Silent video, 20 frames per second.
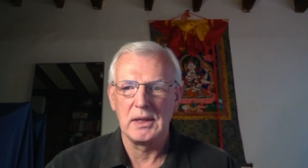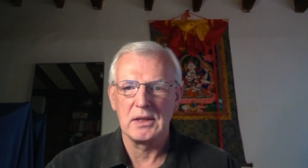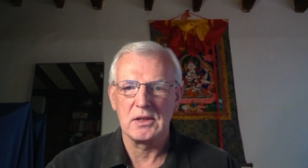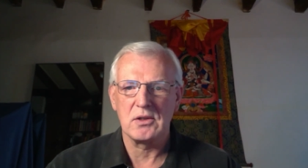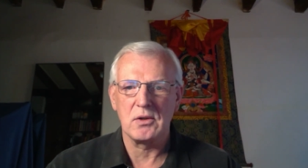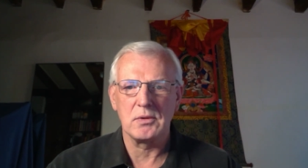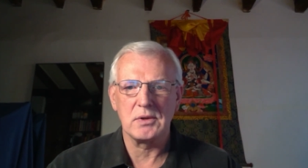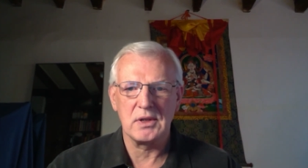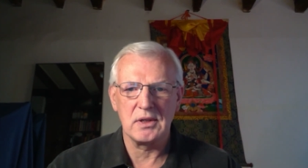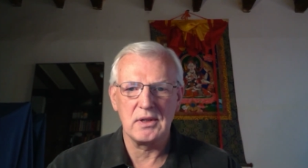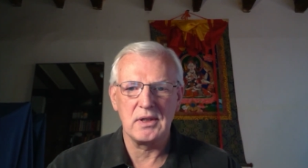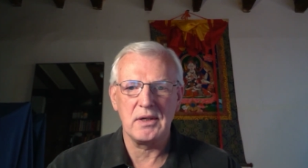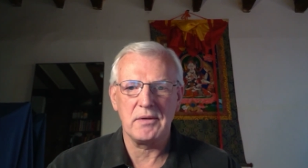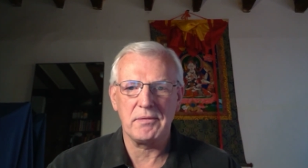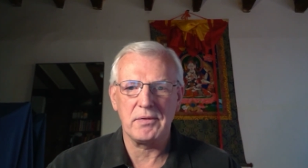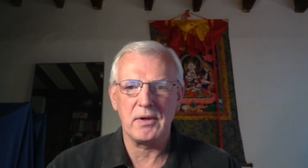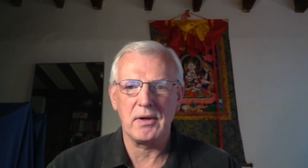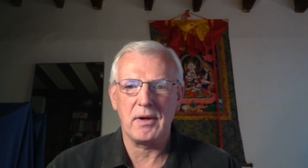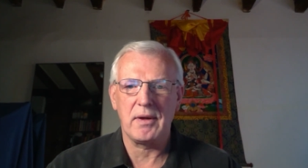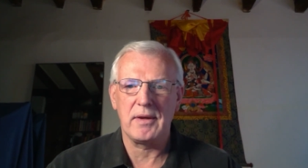So it's a
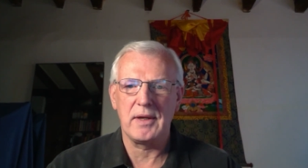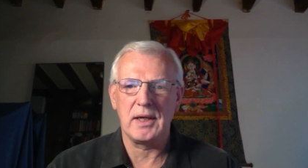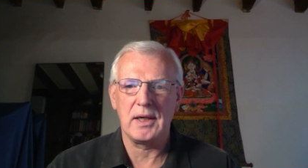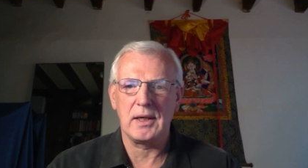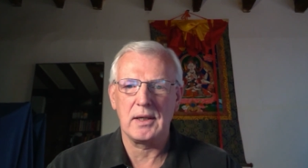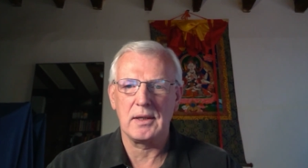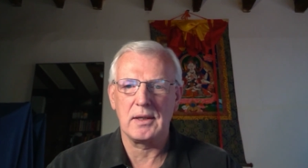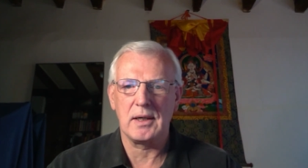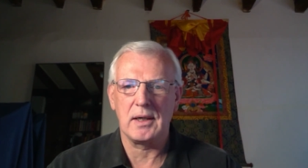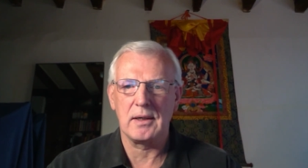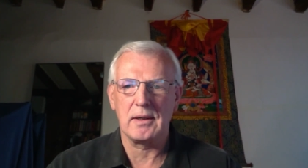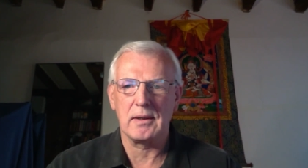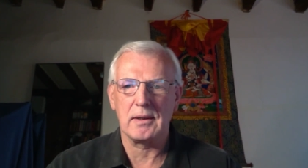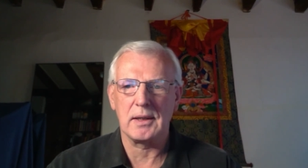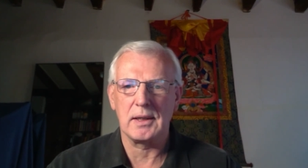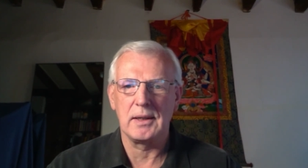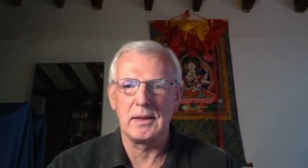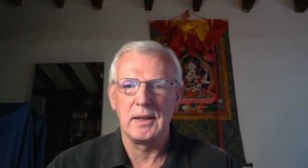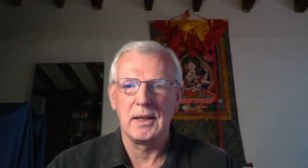different thing entirely.